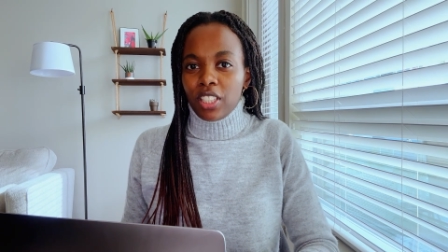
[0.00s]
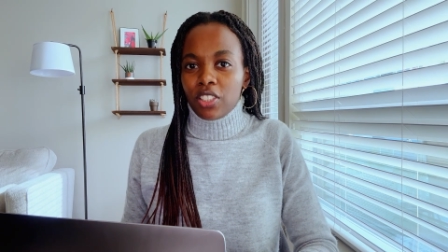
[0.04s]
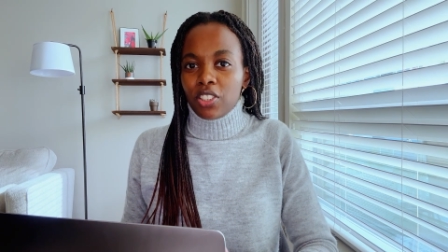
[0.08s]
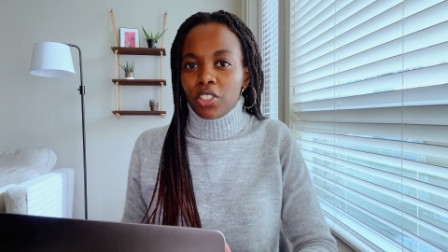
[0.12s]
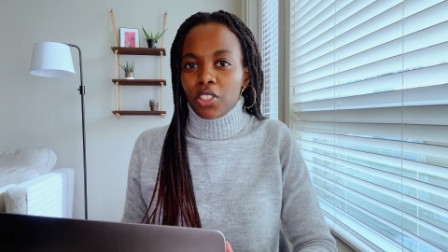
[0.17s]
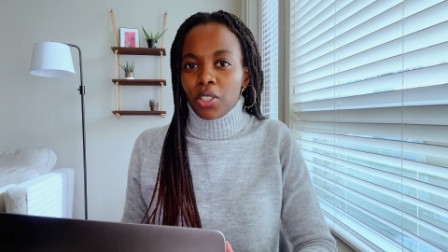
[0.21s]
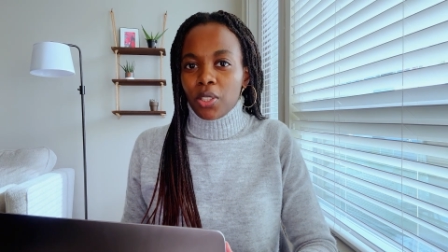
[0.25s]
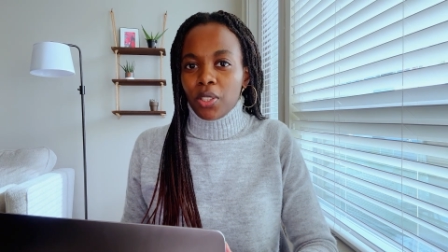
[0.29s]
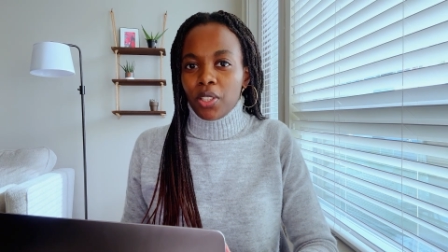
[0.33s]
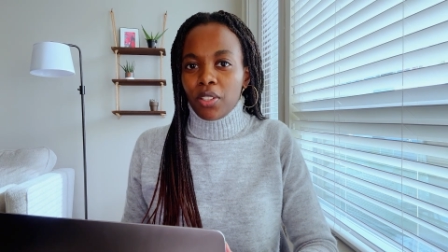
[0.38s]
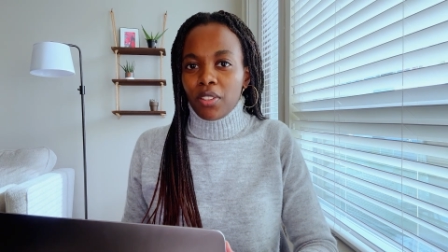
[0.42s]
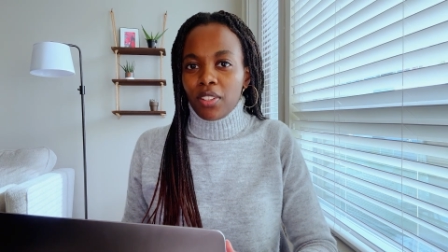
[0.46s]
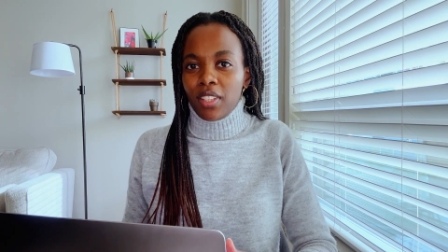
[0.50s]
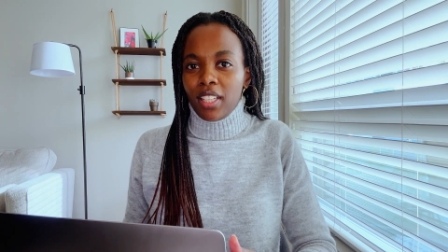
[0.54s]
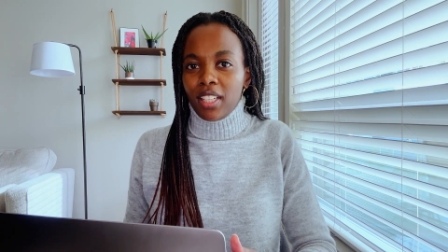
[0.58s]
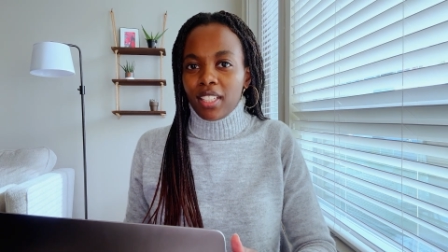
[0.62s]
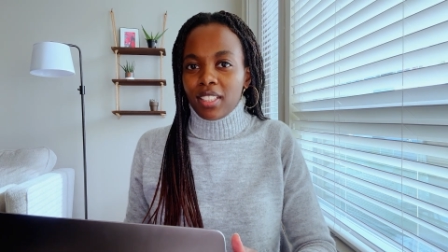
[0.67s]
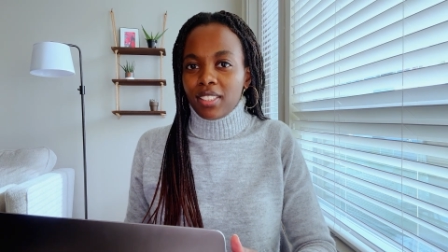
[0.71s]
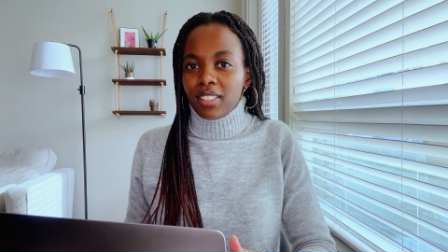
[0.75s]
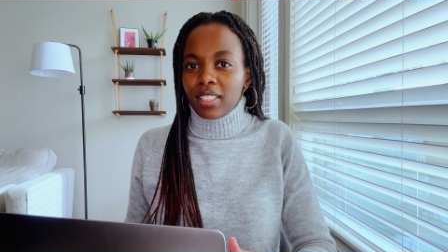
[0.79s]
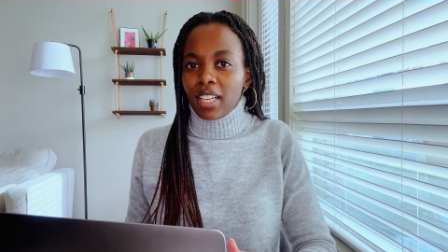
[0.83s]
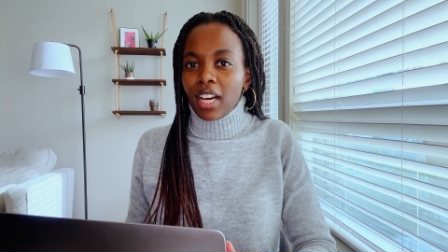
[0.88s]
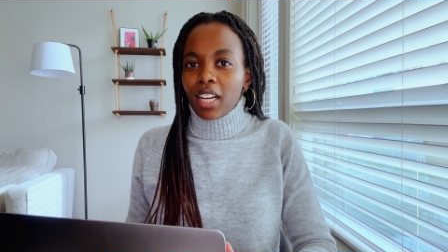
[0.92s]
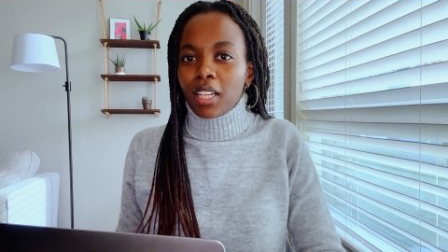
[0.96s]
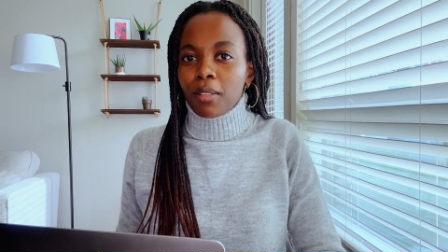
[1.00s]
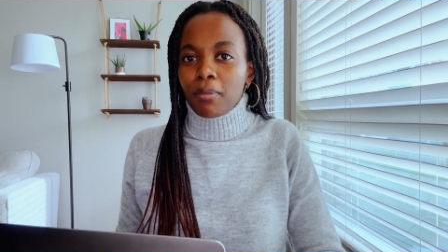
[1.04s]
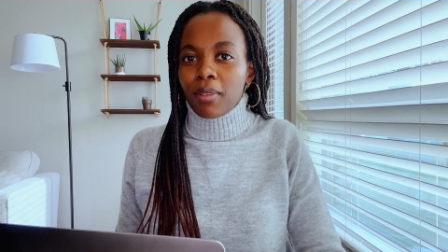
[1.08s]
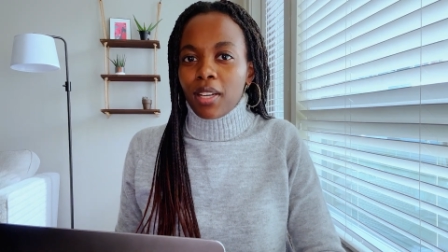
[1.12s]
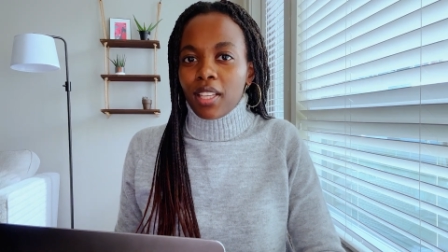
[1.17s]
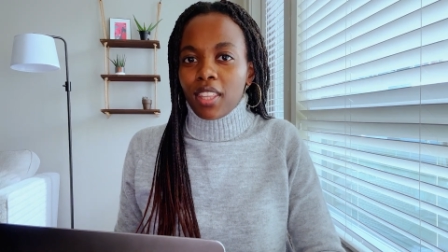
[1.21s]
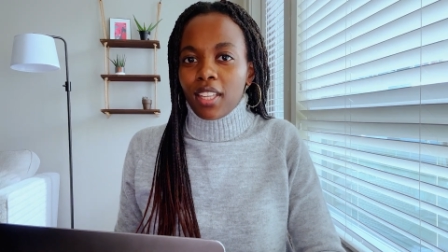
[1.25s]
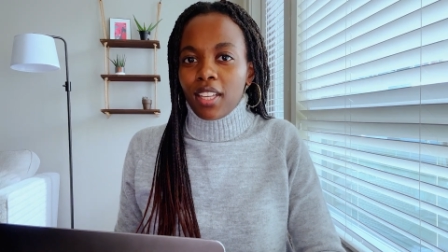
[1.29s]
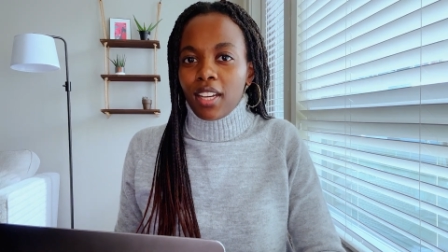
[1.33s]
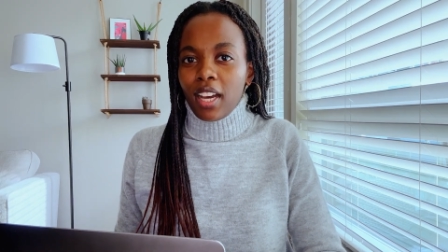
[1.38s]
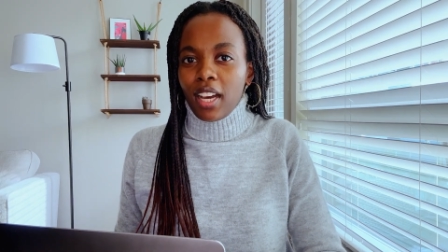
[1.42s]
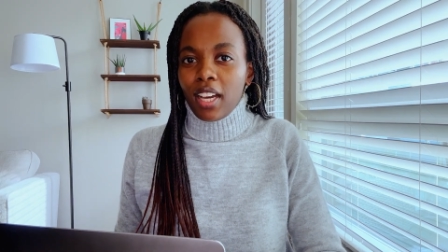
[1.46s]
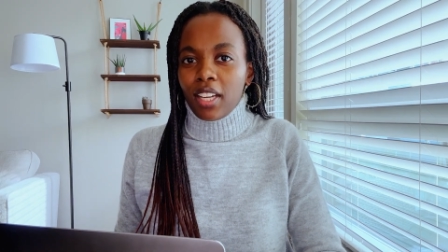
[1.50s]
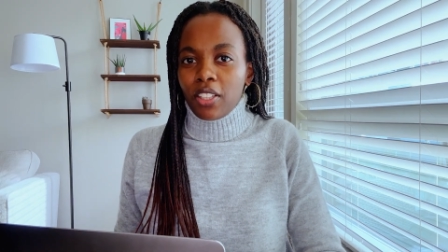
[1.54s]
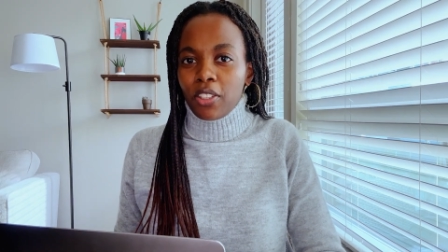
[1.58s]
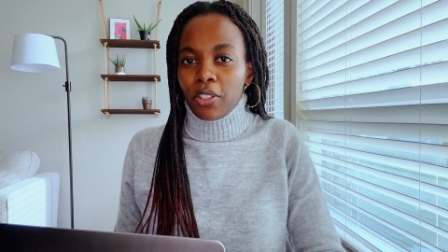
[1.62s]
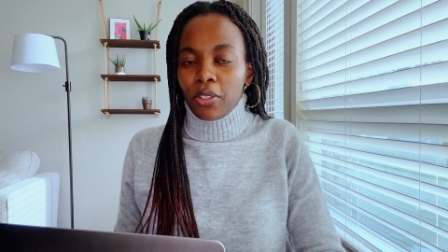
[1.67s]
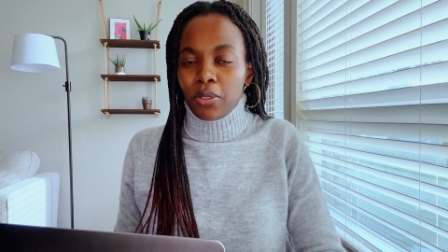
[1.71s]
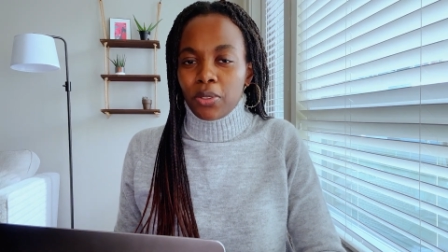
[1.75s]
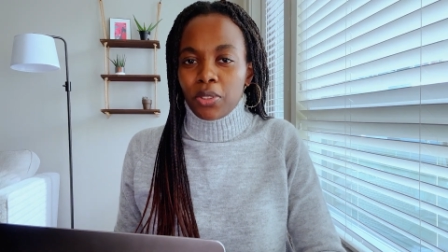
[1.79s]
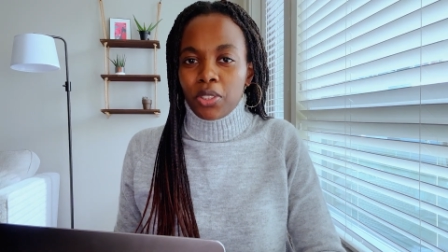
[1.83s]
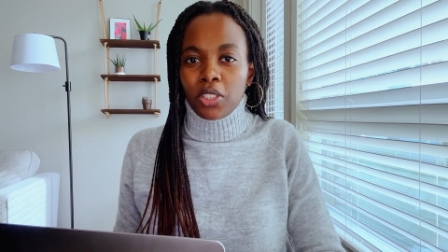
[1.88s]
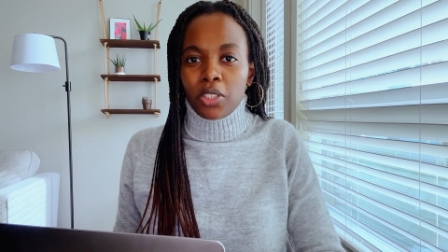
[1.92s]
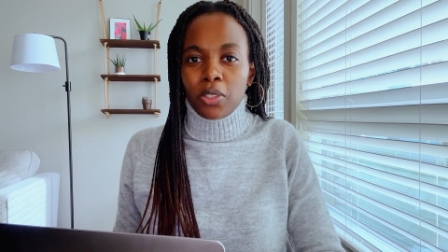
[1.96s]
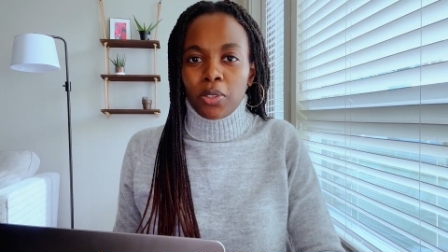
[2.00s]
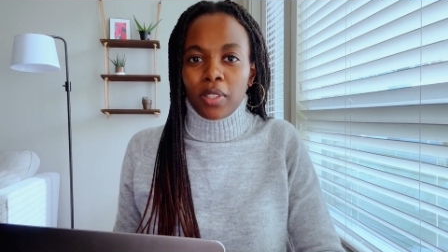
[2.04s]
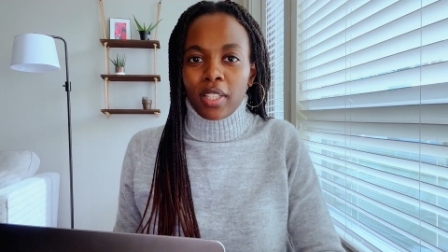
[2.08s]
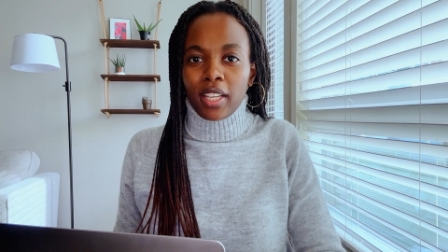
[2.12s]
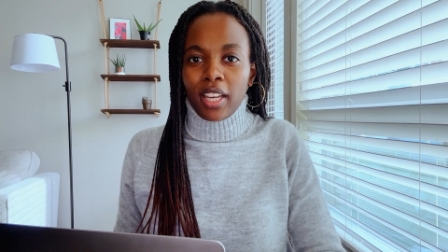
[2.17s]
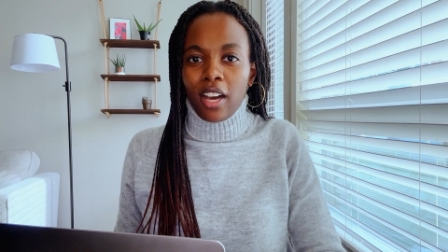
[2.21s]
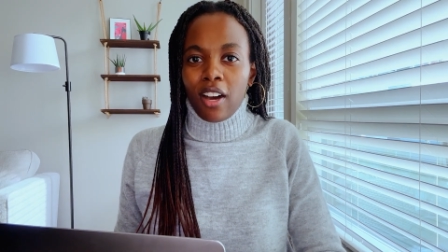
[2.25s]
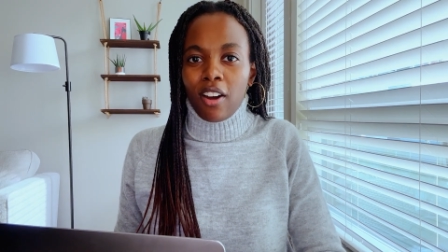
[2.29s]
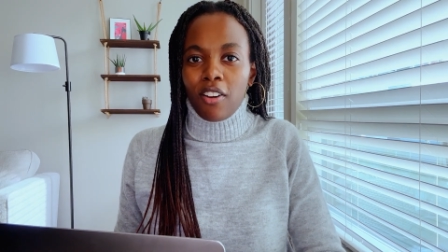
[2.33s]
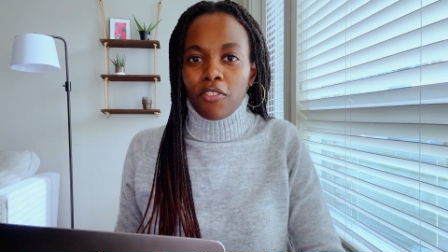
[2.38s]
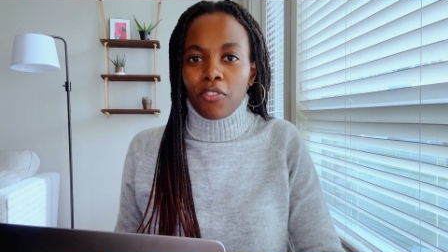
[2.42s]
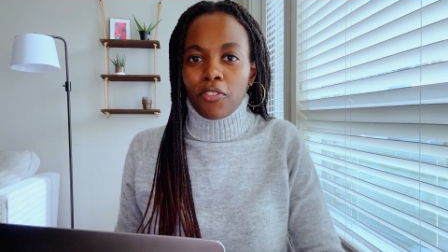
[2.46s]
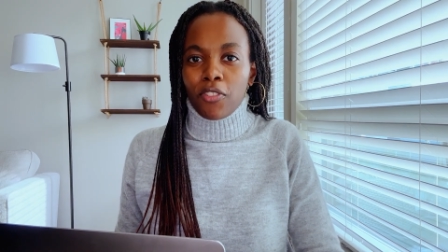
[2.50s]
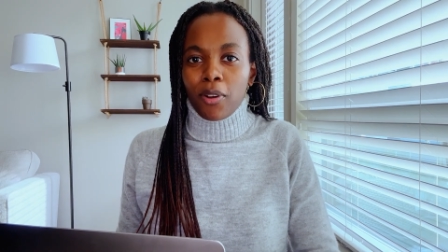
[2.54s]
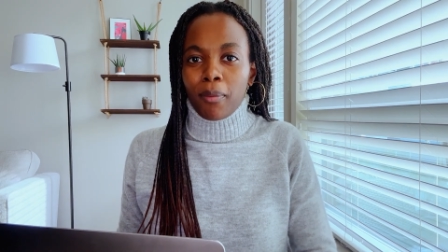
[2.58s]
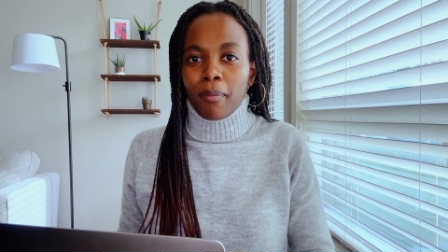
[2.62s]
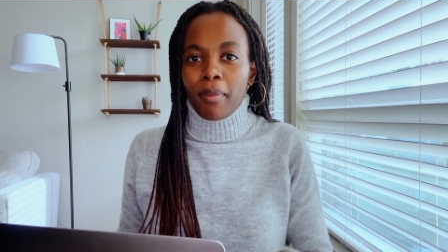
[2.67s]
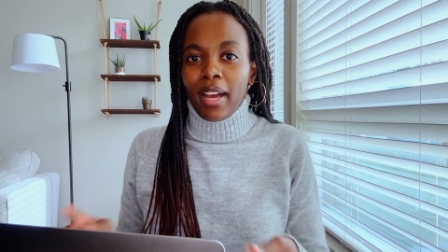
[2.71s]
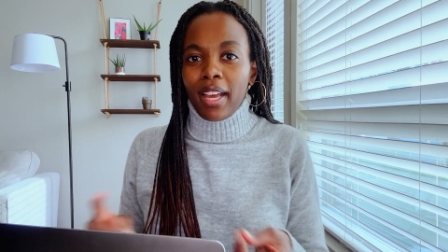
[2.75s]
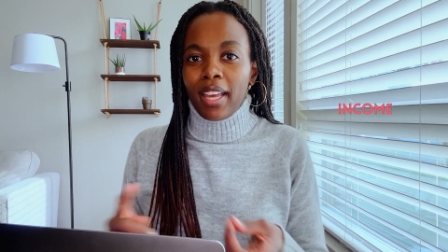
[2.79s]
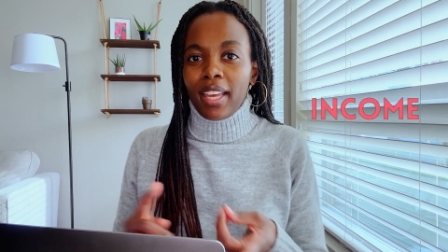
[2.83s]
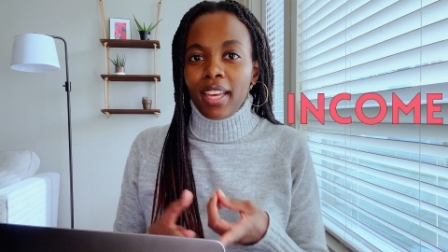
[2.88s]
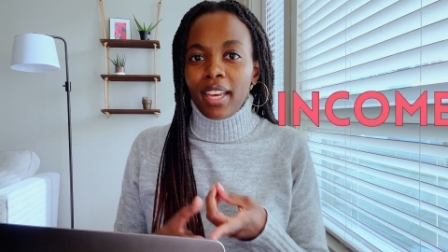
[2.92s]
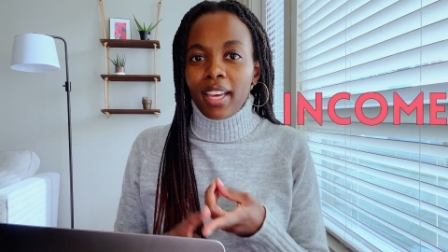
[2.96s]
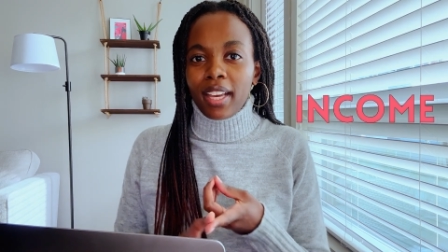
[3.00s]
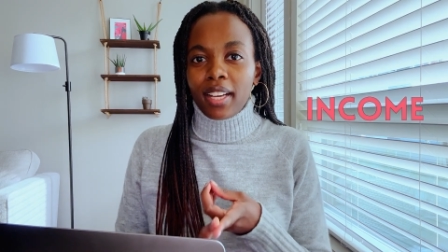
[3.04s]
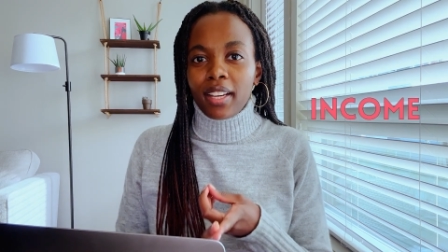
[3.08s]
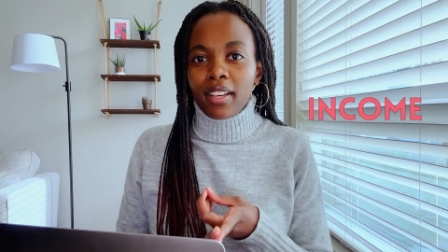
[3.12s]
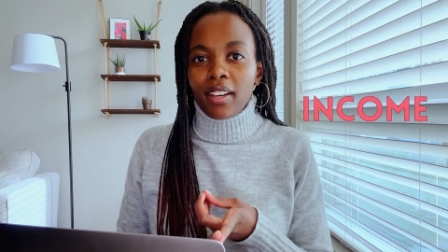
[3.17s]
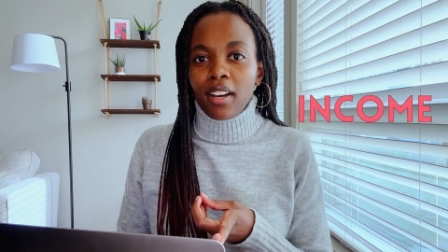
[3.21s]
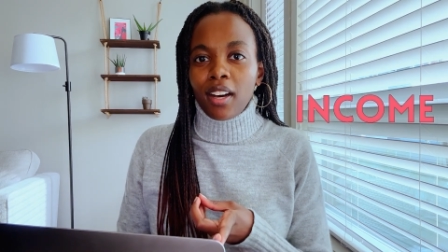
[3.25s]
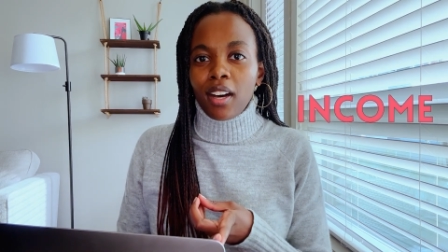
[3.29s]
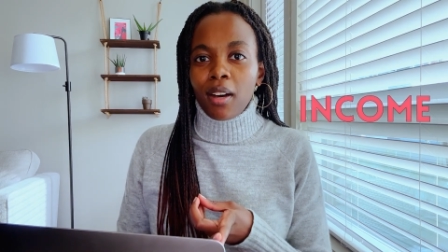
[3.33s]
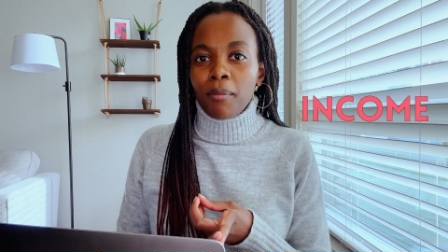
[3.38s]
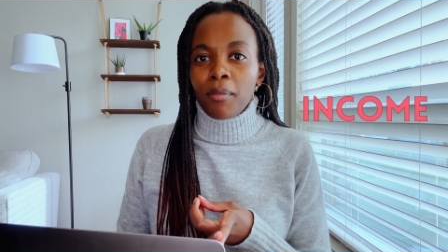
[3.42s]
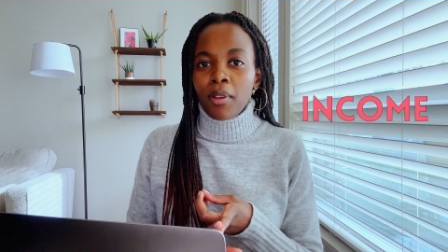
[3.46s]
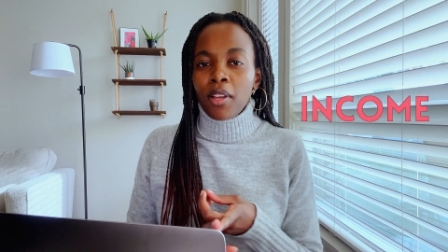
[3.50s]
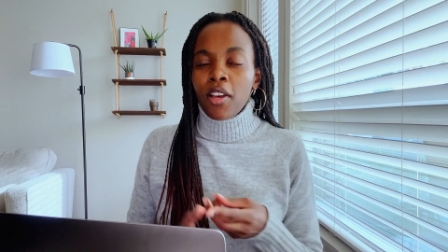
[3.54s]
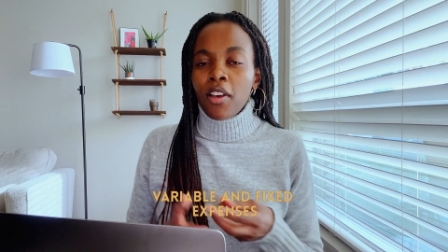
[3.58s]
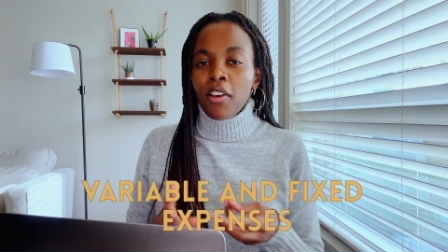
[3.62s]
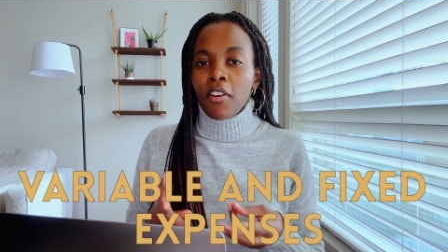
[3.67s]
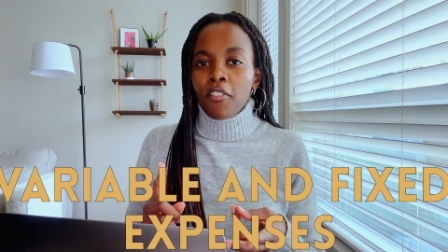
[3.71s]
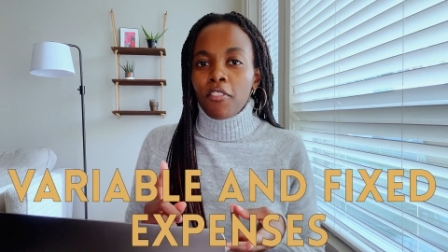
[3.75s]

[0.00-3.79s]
and show you the exact method I use to account for my income,